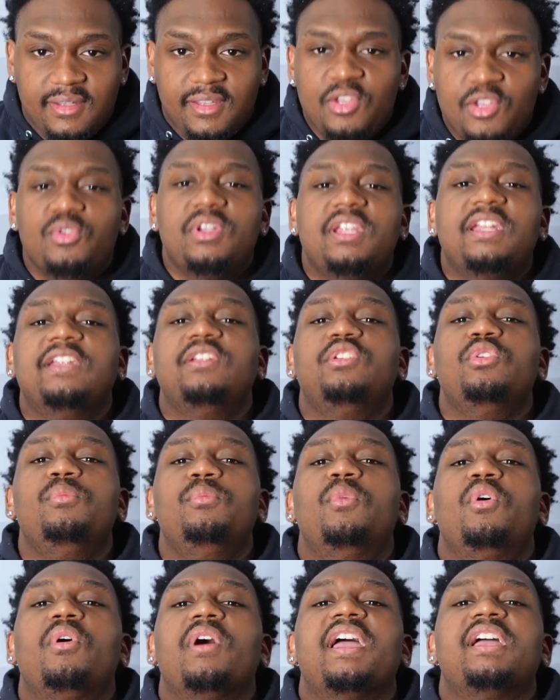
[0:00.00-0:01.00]
You need to do
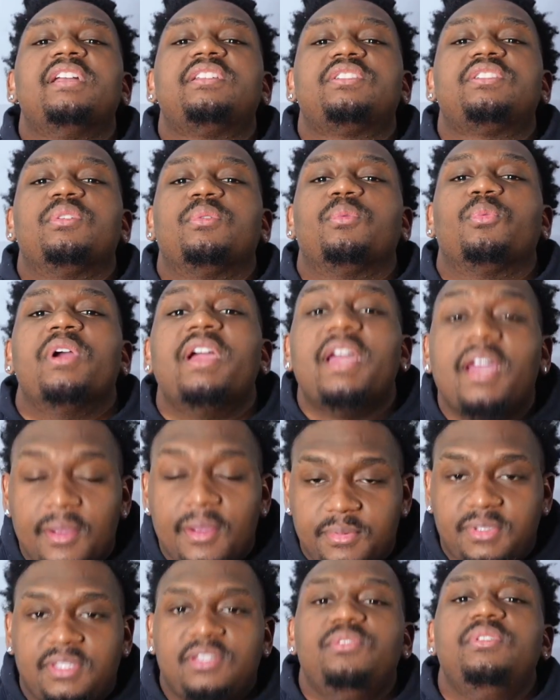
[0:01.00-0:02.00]
more extra
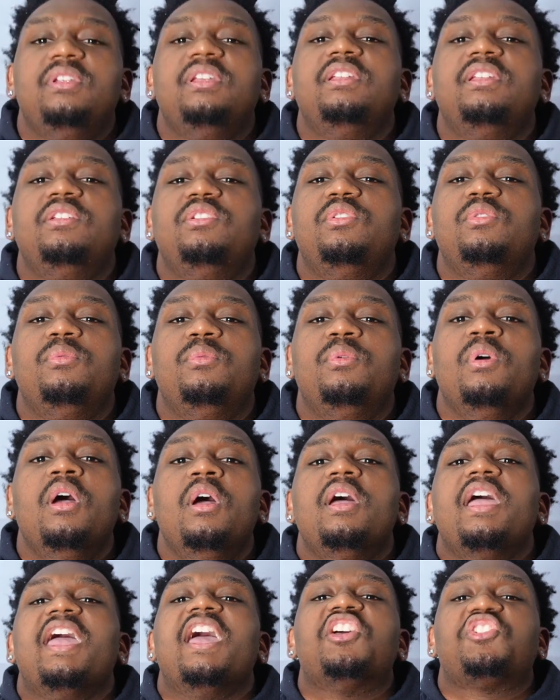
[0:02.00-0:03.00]
reps. You need to do
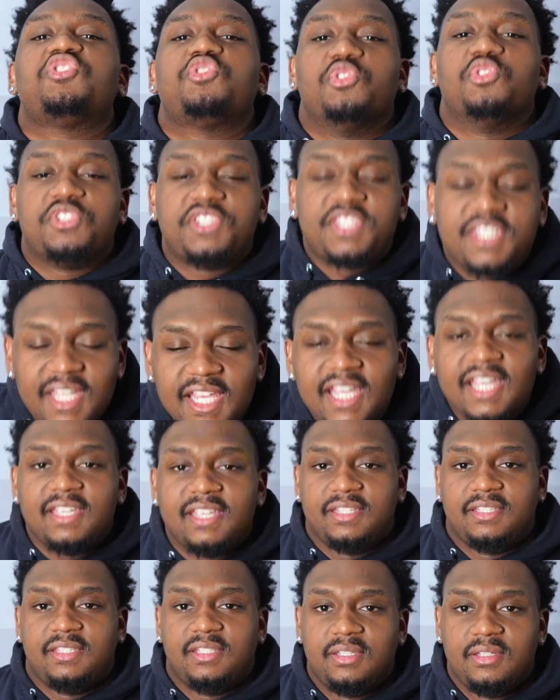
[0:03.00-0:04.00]
extra
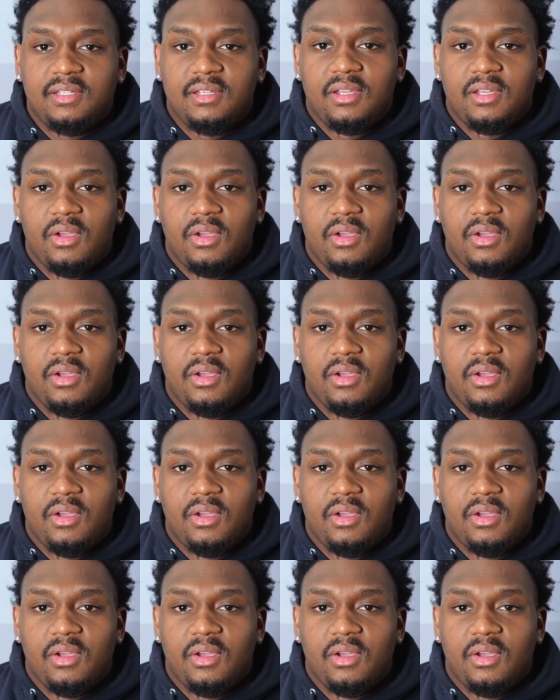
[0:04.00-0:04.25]
sets.